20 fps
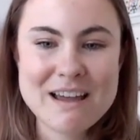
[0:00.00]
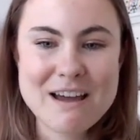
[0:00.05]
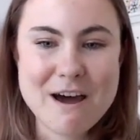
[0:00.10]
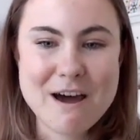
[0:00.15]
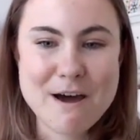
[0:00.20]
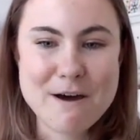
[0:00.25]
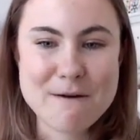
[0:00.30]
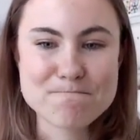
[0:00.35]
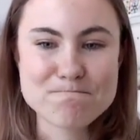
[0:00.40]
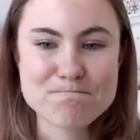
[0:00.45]

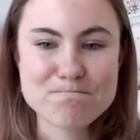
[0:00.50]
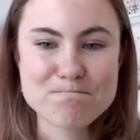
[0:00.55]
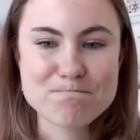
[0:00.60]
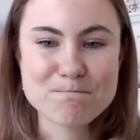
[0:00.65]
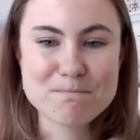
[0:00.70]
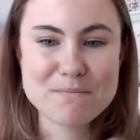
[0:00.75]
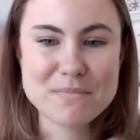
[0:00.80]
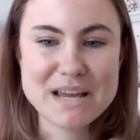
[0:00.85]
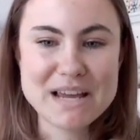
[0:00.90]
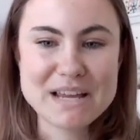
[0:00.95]
And
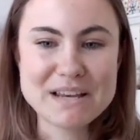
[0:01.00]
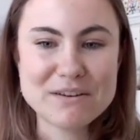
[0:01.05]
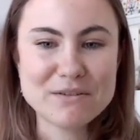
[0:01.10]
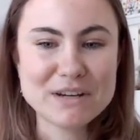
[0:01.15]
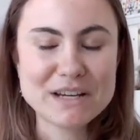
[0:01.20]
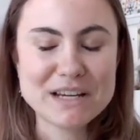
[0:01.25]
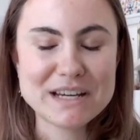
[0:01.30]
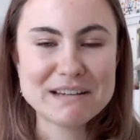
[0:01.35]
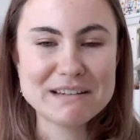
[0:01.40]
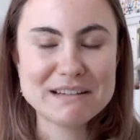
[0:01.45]
you
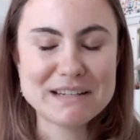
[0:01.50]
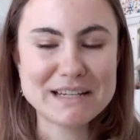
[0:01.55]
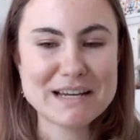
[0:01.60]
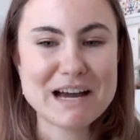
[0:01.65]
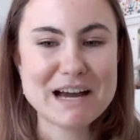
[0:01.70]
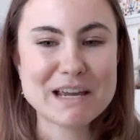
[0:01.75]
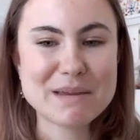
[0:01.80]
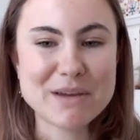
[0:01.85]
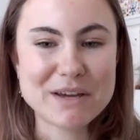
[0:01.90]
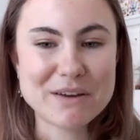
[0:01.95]
need to
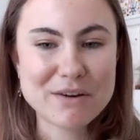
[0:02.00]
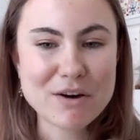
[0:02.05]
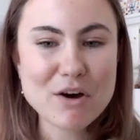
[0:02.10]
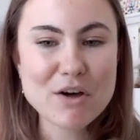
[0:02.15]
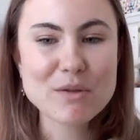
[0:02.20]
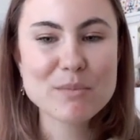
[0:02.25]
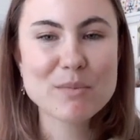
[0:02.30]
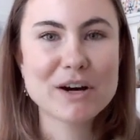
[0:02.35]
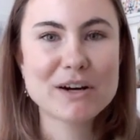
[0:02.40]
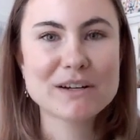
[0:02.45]
document all
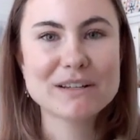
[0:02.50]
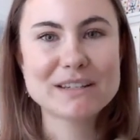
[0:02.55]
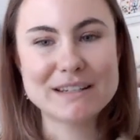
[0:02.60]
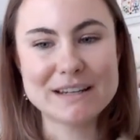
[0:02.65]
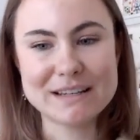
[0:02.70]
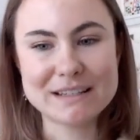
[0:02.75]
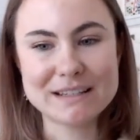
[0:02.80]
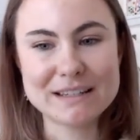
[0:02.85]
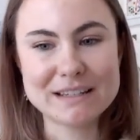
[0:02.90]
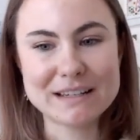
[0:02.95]
the parts
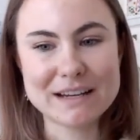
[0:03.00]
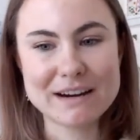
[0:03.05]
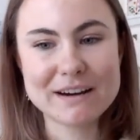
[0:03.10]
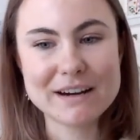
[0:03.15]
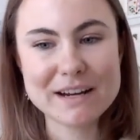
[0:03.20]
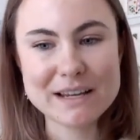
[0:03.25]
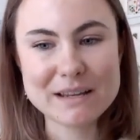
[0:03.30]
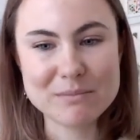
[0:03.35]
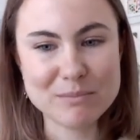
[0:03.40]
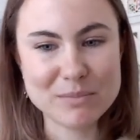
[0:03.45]

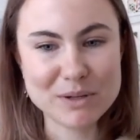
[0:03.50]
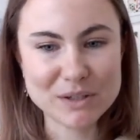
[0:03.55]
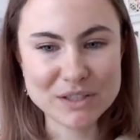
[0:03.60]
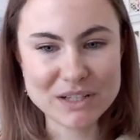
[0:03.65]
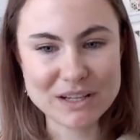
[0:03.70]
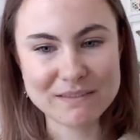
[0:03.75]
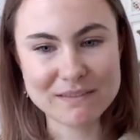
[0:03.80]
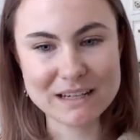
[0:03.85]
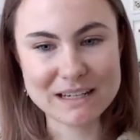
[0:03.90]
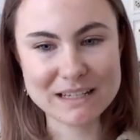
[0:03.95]
necessary in
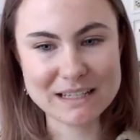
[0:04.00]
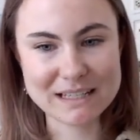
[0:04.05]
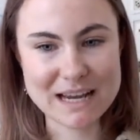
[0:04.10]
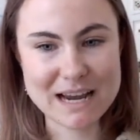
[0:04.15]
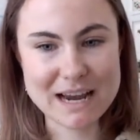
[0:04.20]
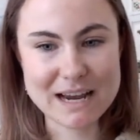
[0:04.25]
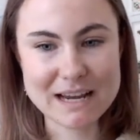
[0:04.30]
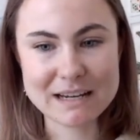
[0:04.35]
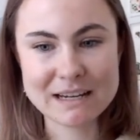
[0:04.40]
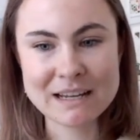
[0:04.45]
building the
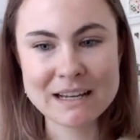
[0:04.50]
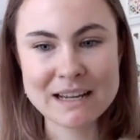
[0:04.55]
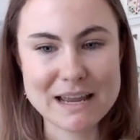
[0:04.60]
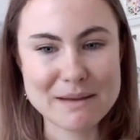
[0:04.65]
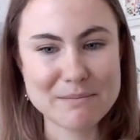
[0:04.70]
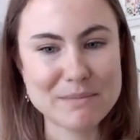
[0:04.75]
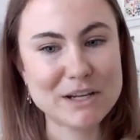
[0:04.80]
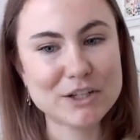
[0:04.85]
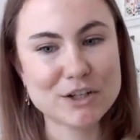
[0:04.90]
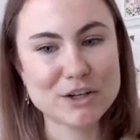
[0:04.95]
design and
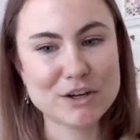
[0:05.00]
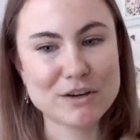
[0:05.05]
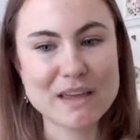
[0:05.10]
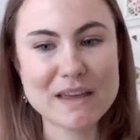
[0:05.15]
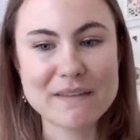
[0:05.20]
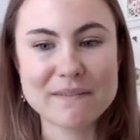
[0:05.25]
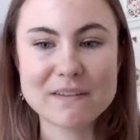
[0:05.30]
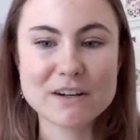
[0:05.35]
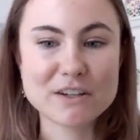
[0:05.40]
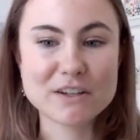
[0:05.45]
make sure
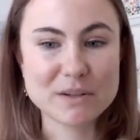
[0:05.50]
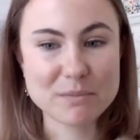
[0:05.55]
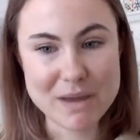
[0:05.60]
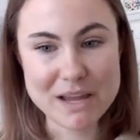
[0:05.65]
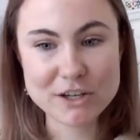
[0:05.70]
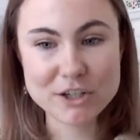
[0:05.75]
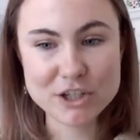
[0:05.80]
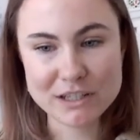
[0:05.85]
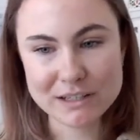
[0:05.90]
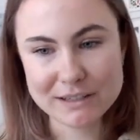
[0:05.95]
that they're
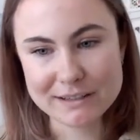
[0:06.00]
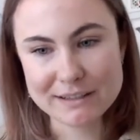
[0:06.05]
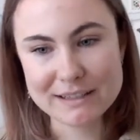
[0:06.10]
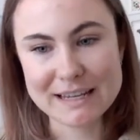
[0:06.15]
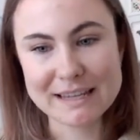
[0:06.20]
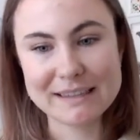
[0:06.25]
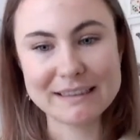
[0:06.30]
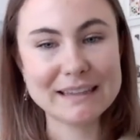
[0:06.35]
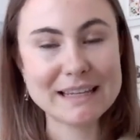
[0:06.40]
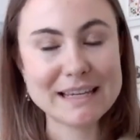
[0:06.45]
dimensioned
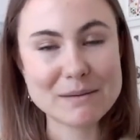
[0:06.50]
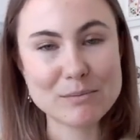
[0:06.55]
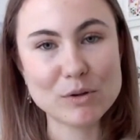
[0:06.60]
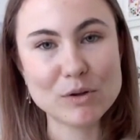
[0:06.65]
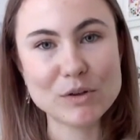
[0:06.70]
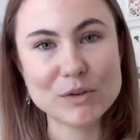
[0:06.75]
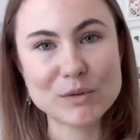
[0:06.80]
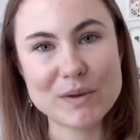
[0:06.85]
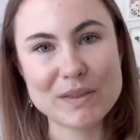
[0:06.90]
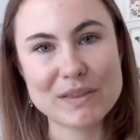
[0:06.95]
and
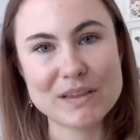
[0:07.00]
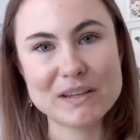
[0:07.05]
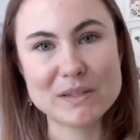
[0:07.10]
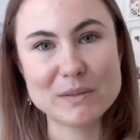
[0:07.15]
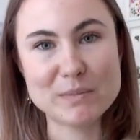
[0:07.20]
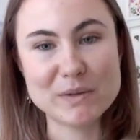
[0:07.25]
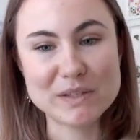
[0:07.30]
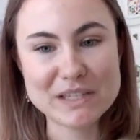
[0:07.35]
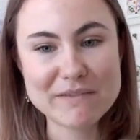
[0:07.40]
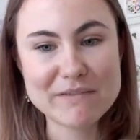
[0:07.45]
labeled with a
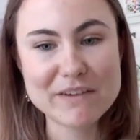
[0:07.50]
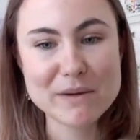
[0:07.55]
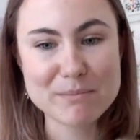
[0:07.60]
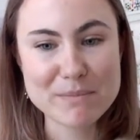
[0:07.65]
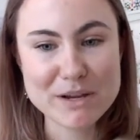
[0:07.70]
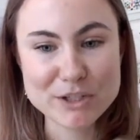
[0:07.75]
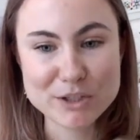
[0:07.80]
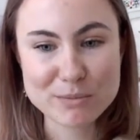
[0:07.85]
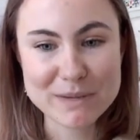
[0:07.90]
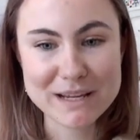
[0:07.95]
specific
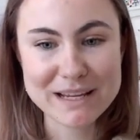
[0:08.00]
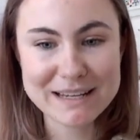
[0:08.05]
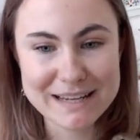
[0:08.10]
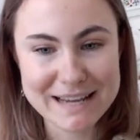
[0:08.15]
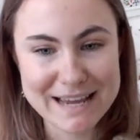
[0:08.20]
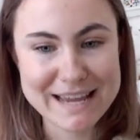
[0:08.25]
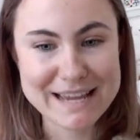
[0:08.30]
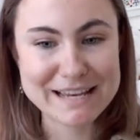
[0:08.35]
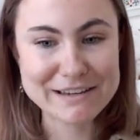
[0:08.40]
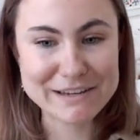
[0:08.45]
measurement
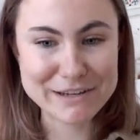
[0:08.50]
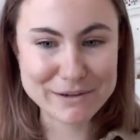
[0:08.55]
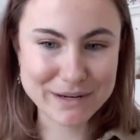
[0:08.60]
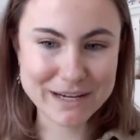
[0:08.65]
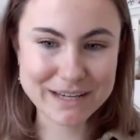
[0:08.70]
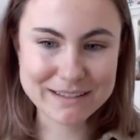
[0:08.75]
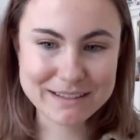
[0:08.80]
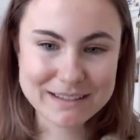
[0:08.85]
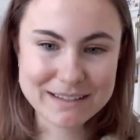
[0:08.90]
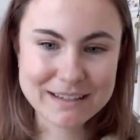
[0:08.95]
and
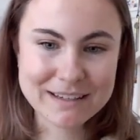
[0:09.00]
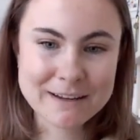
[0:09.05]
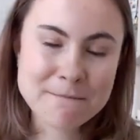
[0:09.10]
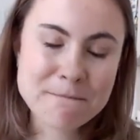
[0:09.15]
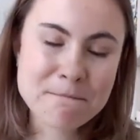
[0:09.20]
units.